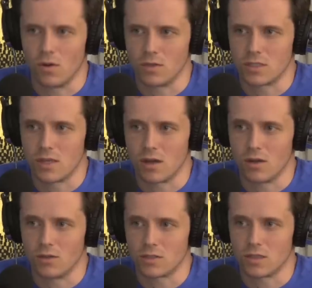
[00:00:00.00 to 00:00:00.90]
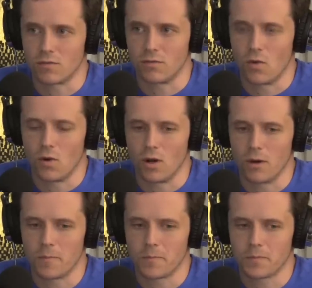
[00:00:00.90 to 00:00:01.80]
was there hosting
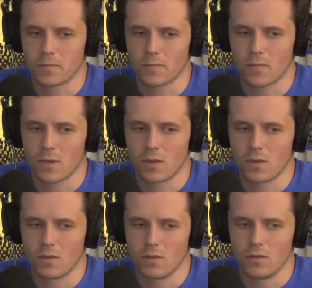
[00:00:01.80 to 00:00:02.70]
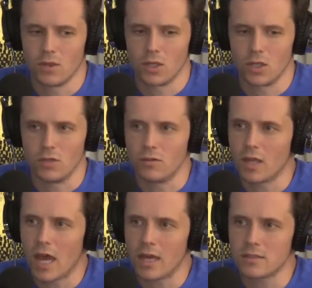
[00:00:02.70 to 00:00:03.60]
for The Good
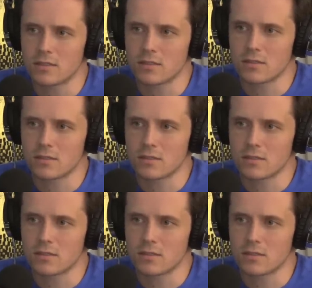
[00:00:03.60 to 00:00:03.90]
Guys.